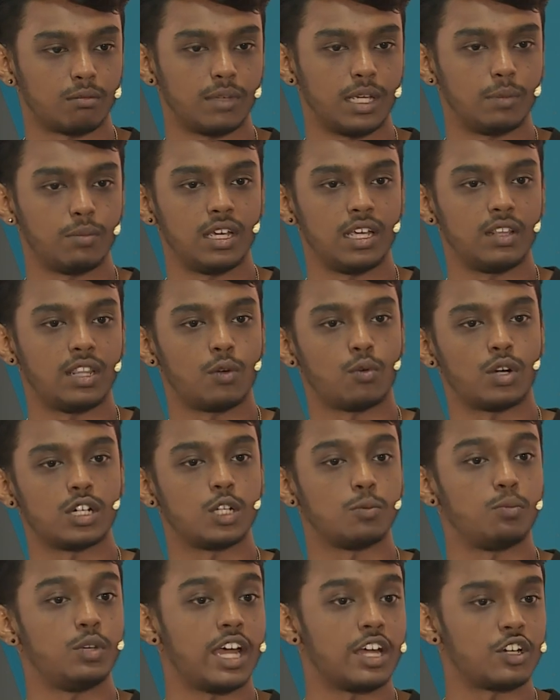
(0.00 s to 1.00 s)
maybe they want
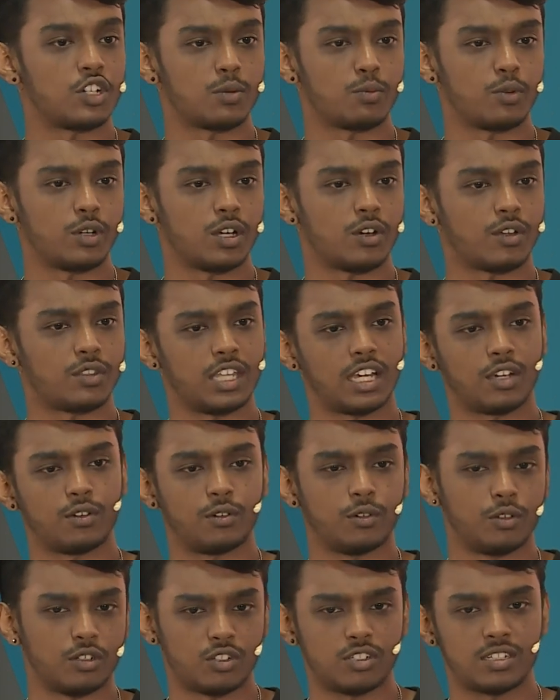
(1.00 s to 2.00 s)
to be entrepreneur, they
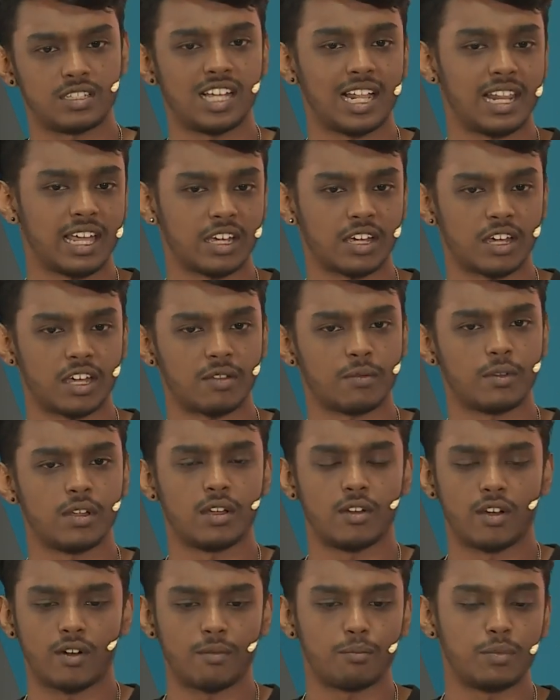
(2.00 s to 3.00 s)
could select it.
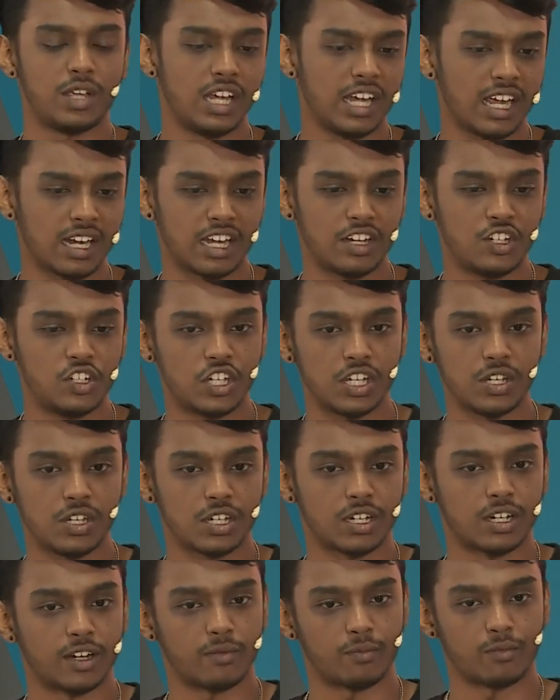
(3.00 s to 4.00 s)
Being an
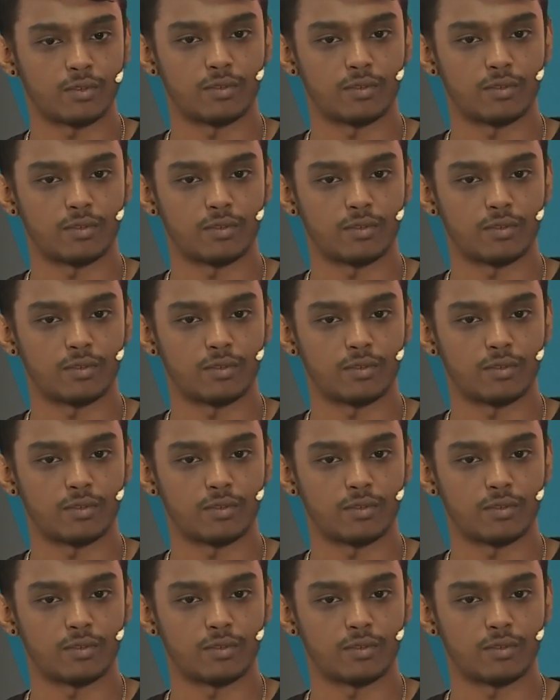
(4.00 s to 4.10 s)
engineer,